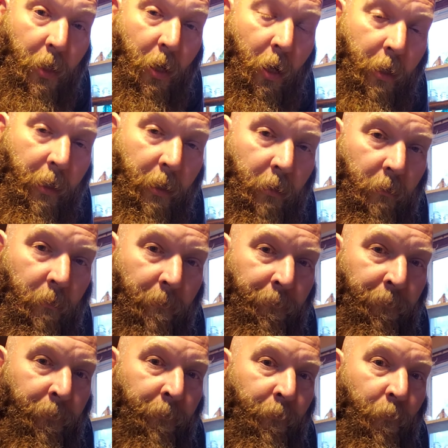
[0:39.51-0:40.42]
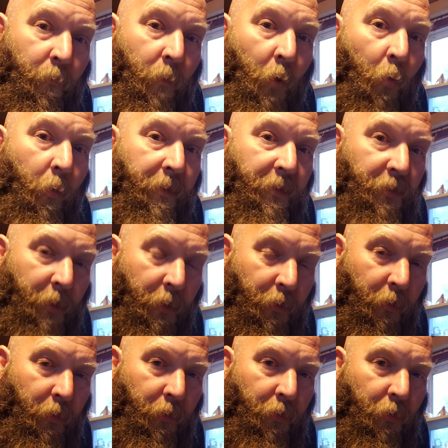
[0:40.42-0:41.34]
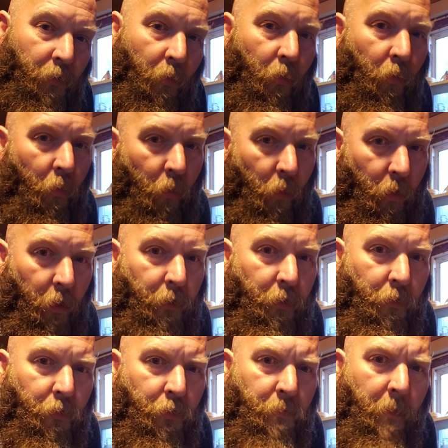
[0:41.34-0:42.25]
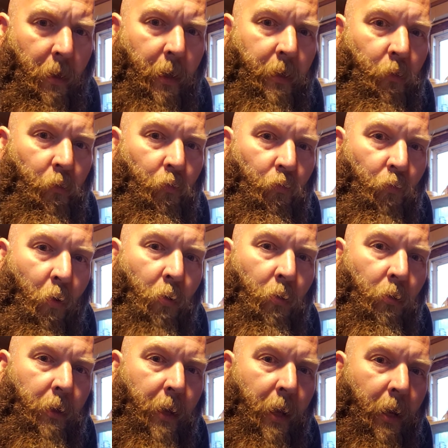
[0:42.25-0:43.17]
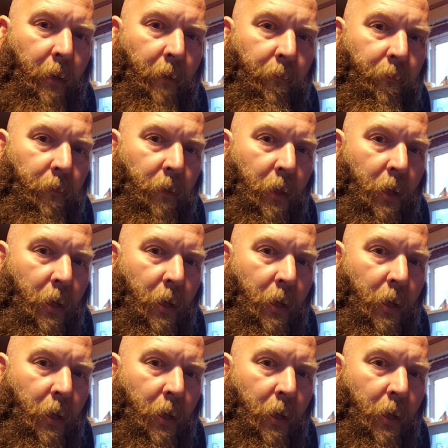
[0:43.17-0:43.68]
cutting with scissors or I'll use my roller knife.